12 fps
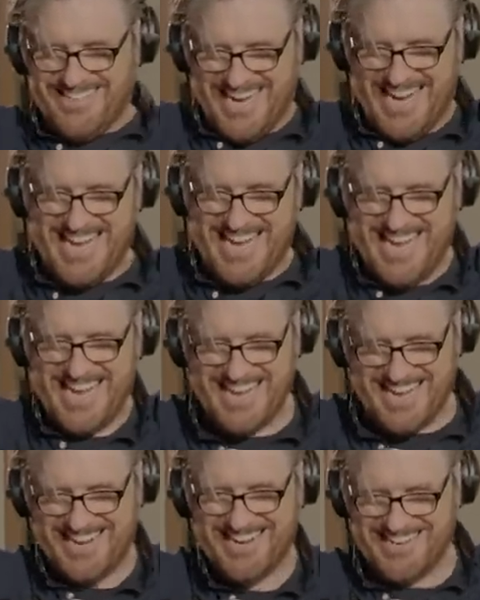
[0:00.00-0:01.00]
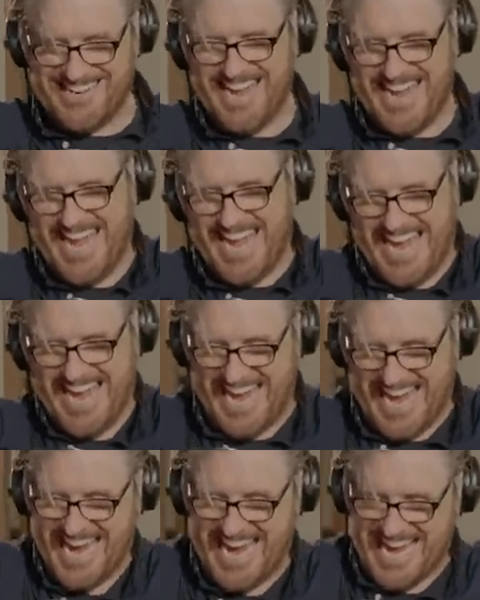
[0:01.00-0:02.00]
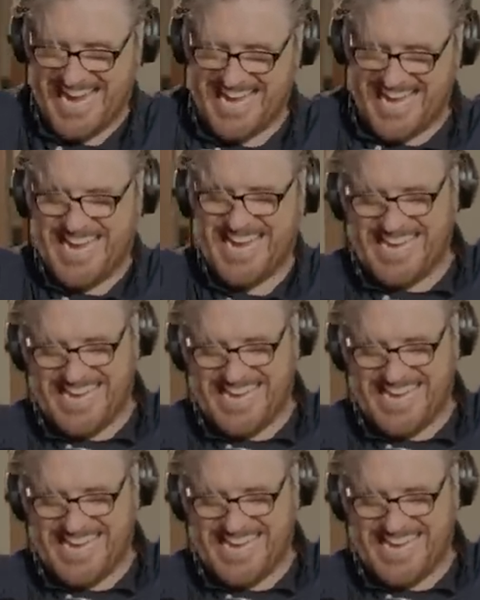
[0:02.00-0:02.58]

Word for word: right here. Yeah.